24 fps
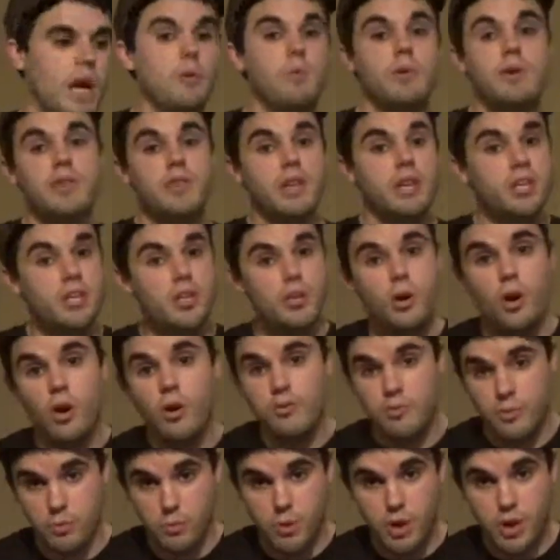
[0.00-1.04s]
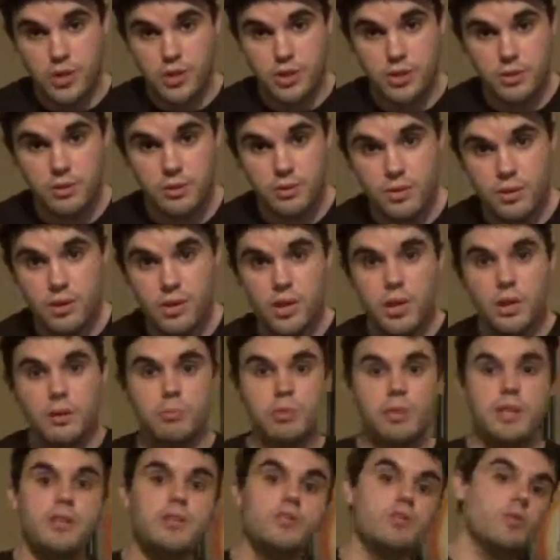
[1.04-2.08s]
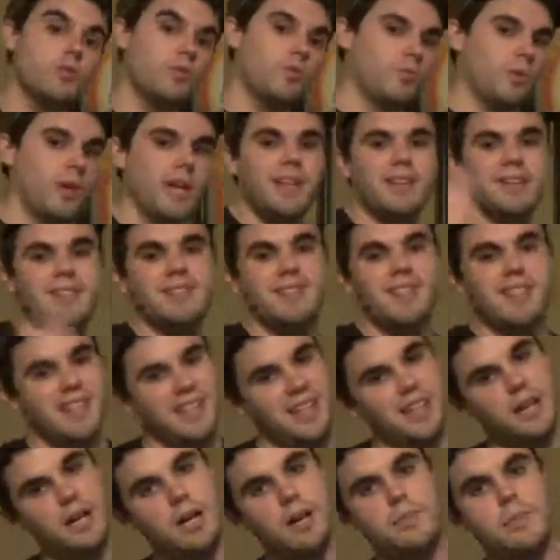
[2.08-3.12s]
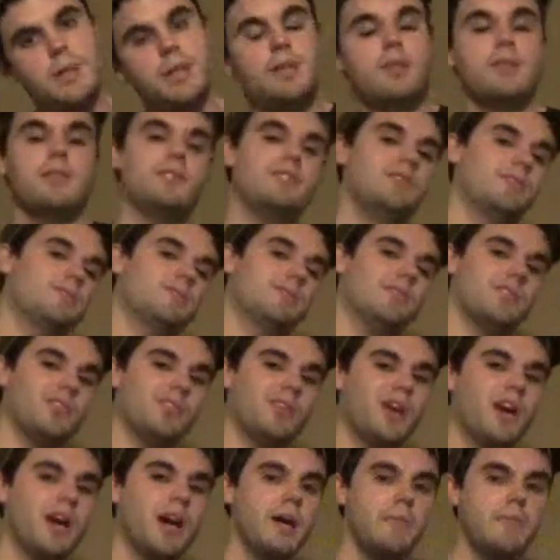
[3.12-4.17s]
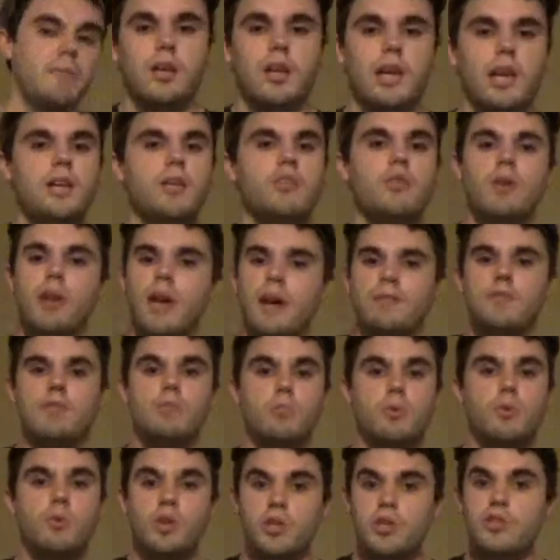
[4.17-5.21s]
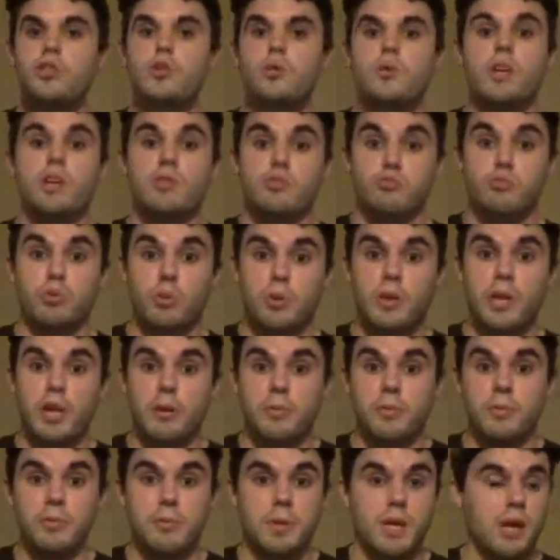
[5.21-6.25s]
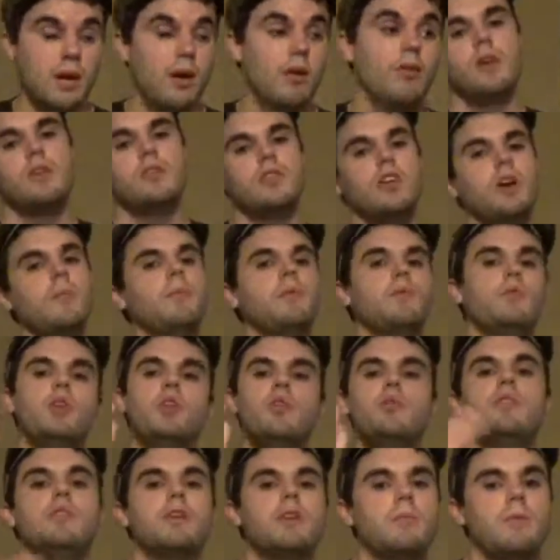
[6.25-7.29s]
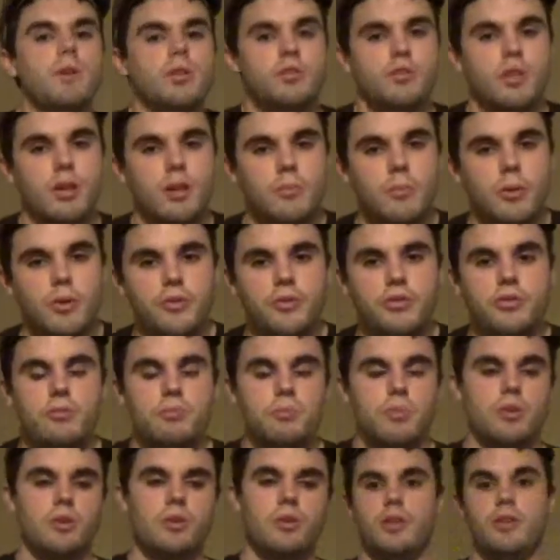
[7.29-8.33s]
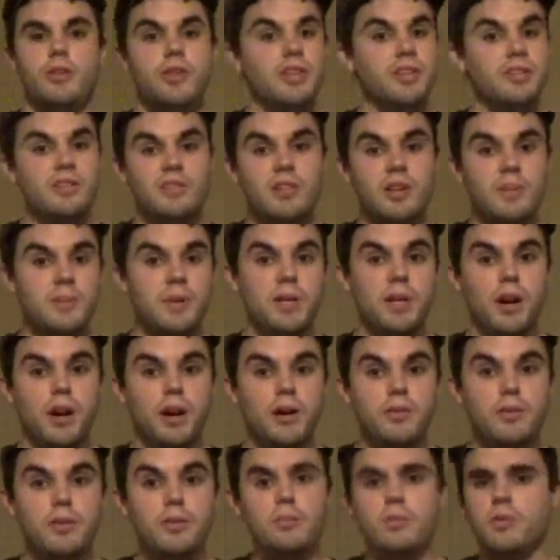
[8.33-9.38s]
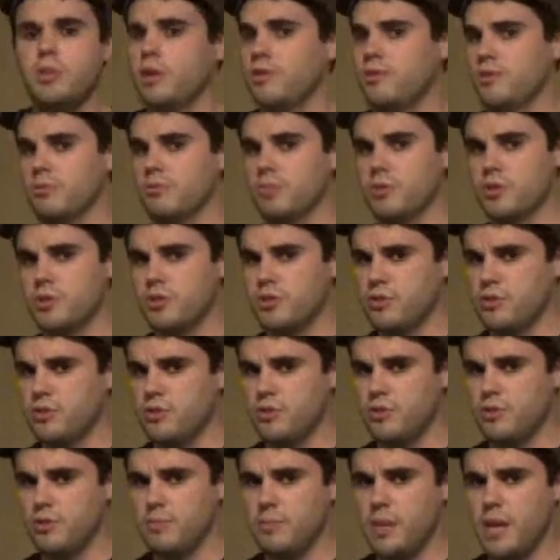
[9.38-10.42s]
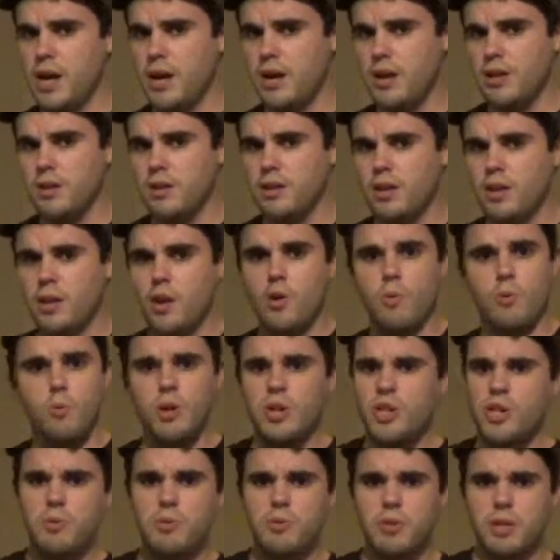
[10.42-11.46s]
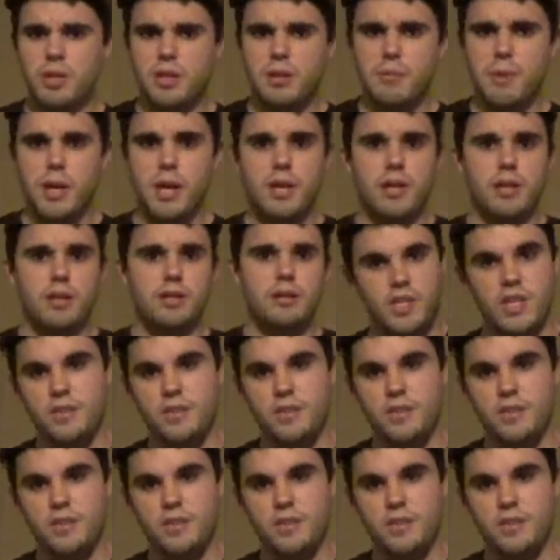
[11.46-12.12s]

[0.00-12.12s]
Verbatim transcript: I want to thank you all for watching. Please rate, comment, subscribe. Hey, you don't have to, but when you do, it really helps me out. Tell me, what do you think about Dragon Ball Super? You think it's gonna be awesome? You have some concerns about it? What do you think about it?